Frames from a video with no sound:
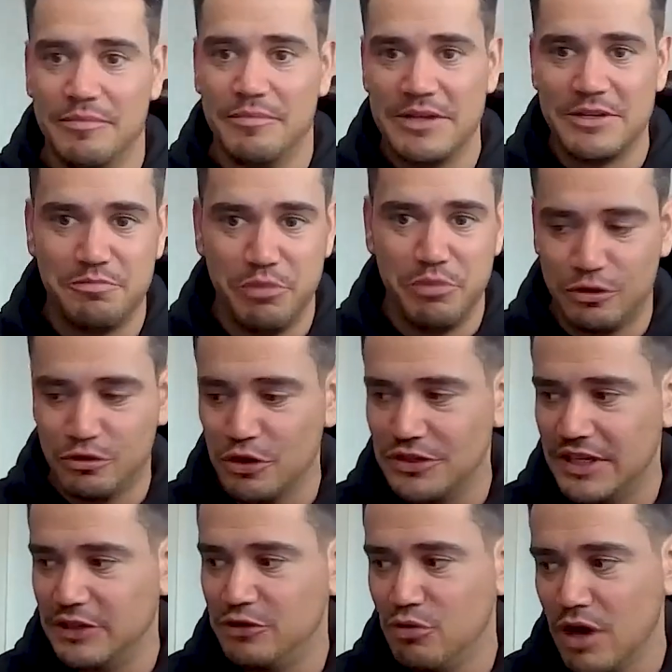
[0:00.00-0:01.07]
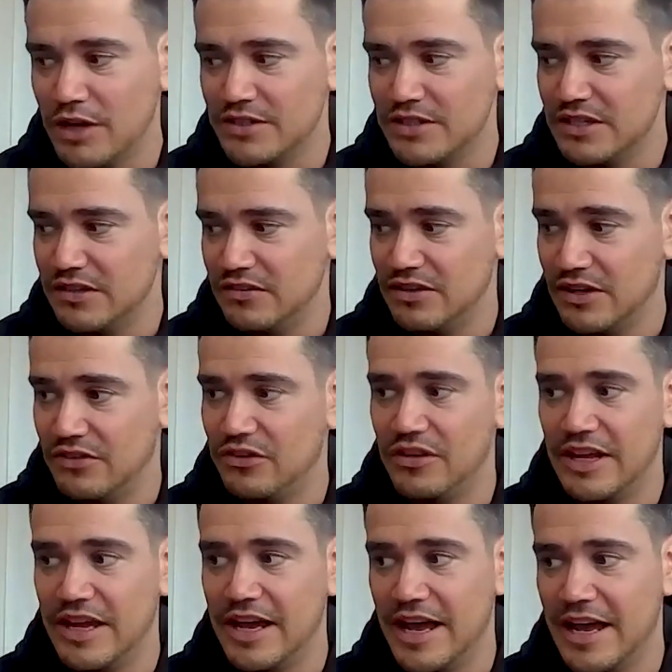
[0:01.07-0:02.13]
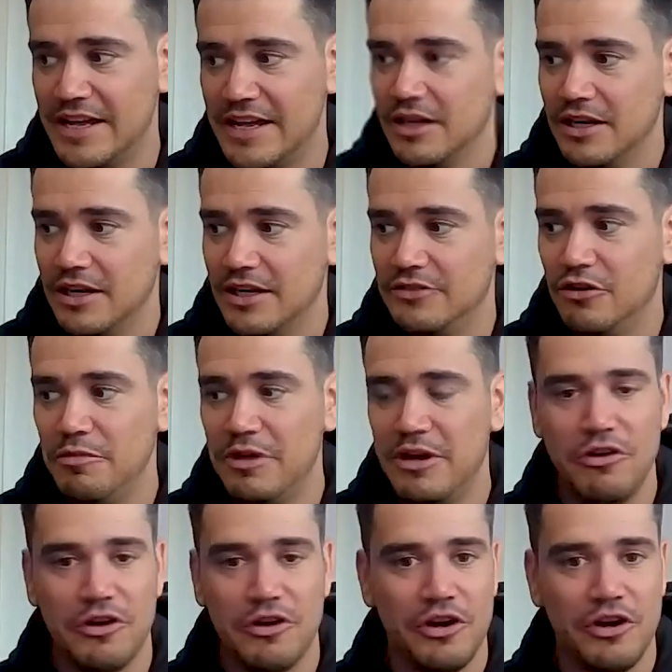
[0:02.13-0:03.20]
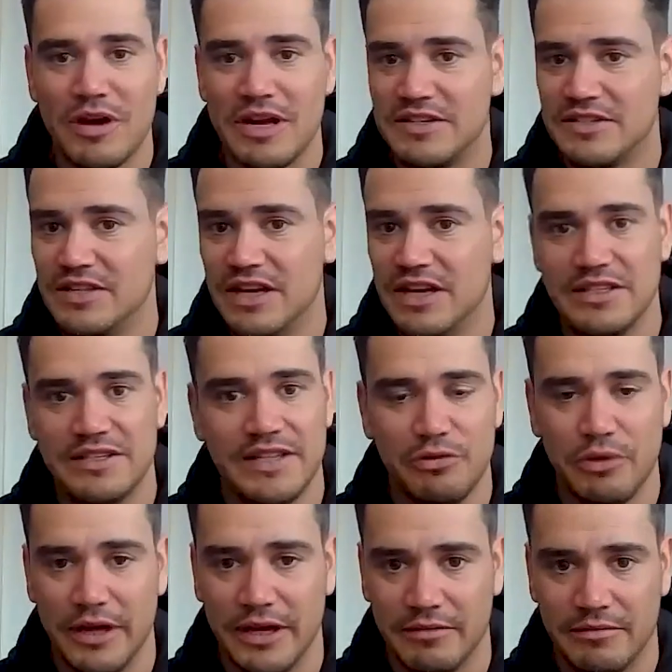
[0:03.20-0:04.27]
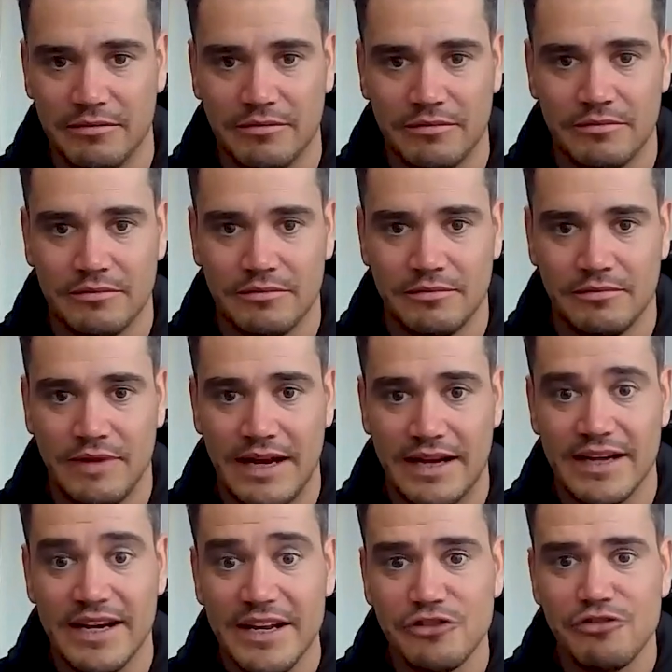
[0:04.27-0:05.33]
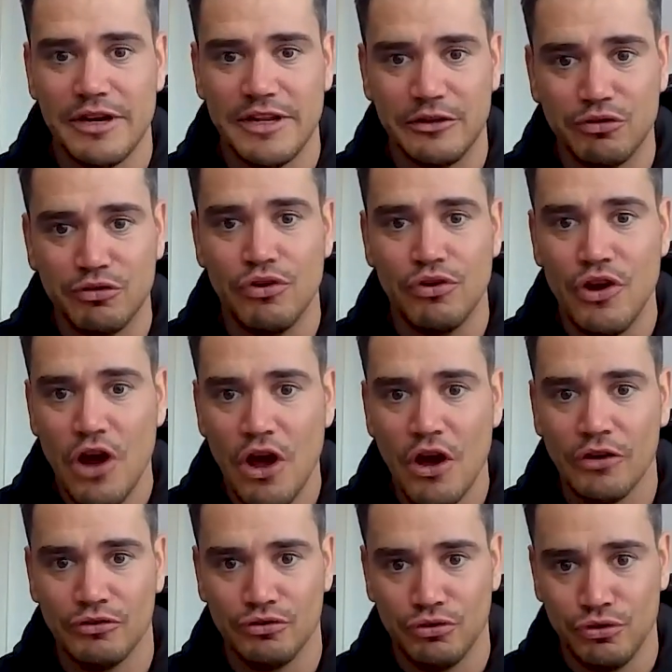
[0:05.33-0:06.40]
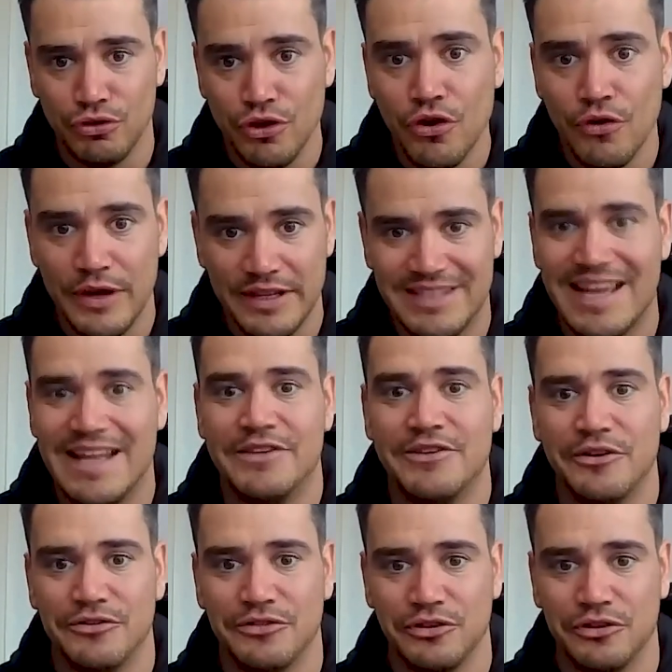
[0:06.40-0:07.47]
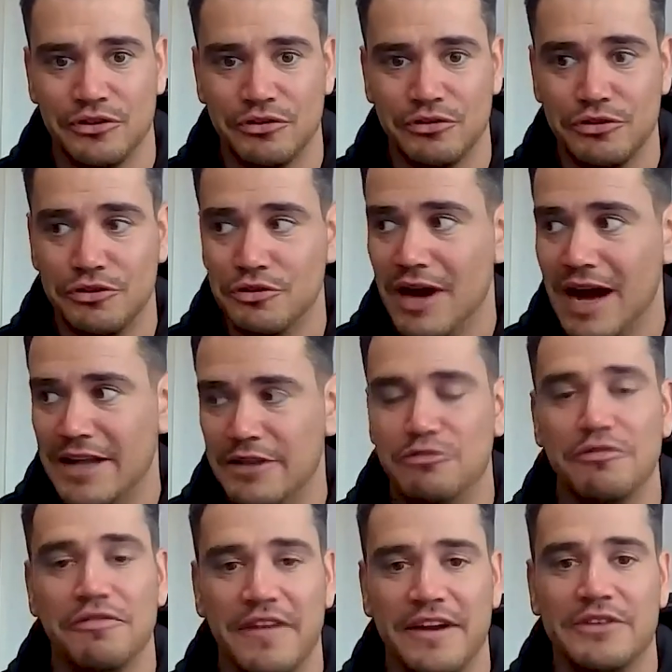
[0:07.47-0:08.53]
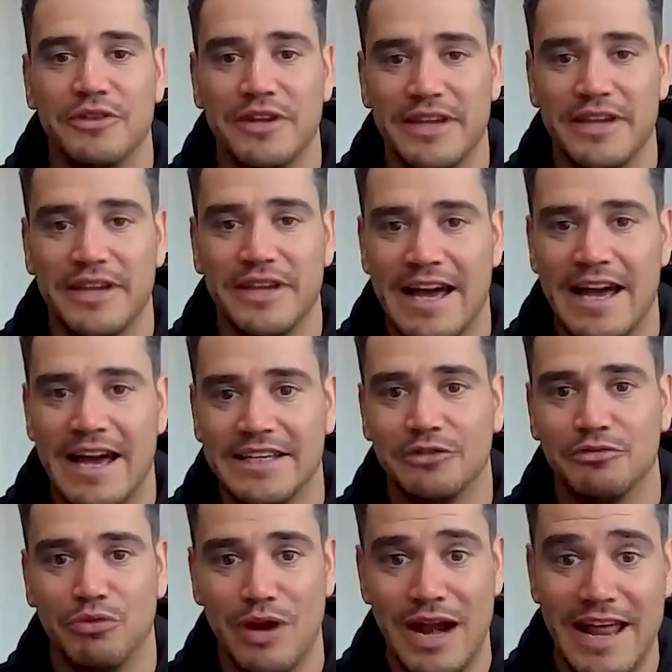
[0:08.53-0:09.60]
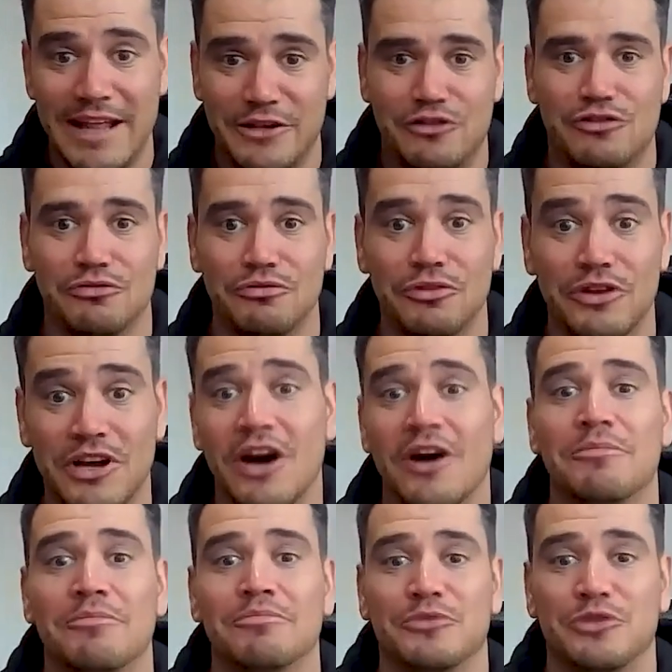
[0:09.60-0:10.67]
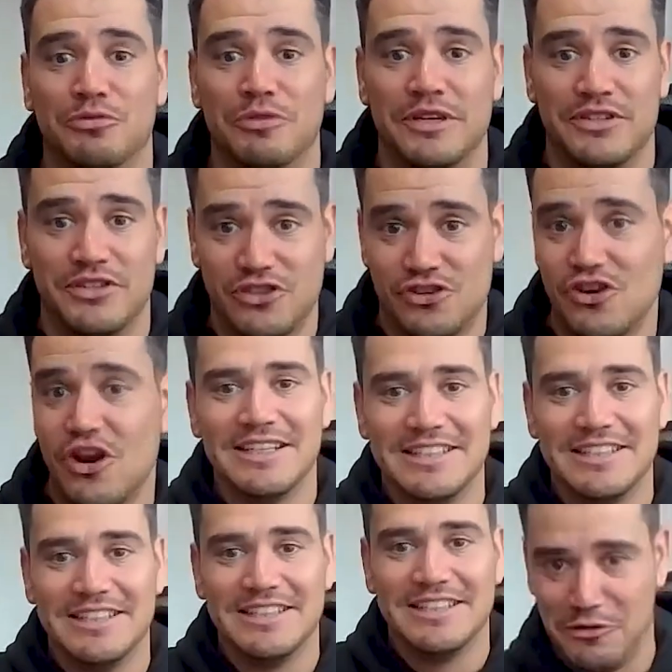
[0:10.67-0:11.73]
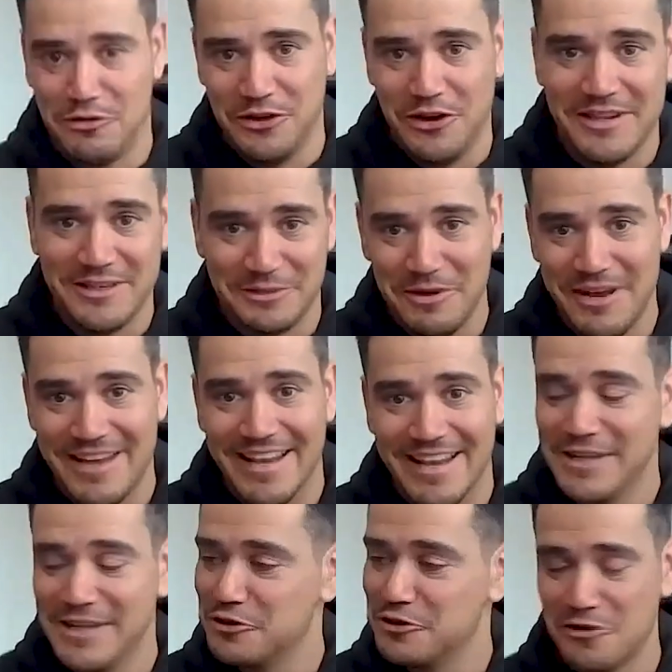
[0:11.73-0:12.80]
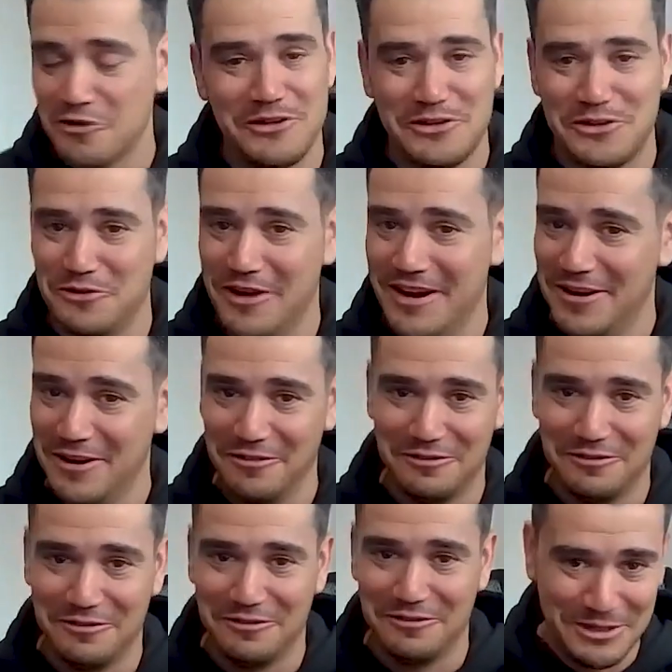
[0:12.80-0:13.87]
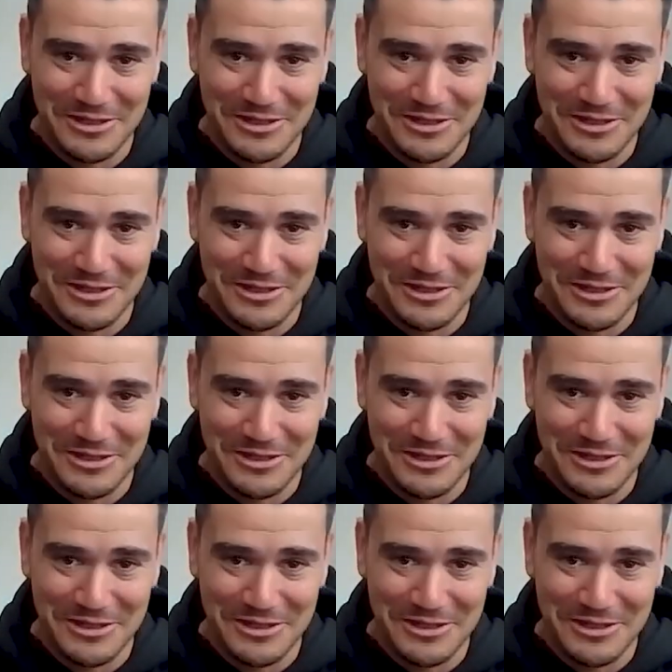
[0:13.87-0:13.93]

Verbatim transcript: I spoke to a tattoo artist yesterday and he told me, look, you know, when I started tattooing, like literally to learn to know it 10 years ago, you had to find a guy that will let you come to his shop, take you under his wing and trust you enough to put